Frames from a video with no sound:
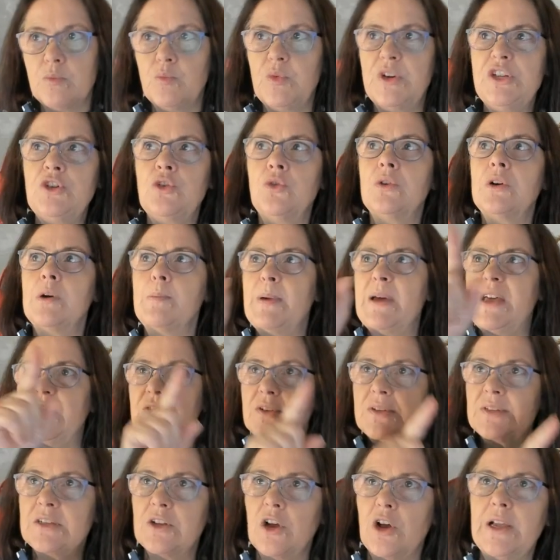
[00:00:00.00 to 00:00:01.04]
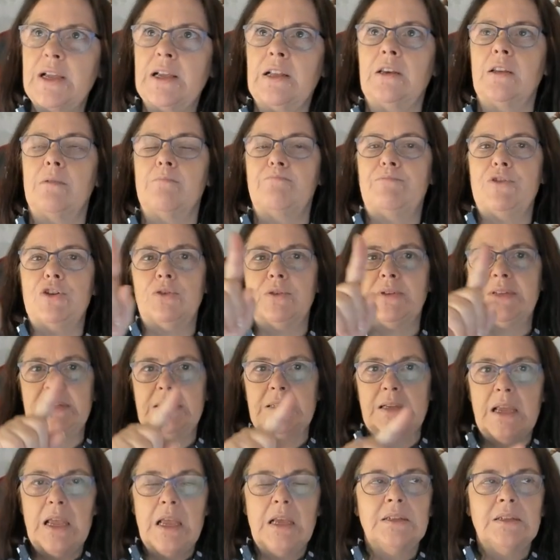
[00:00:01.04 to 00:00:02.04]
we talk about the cycle abuse.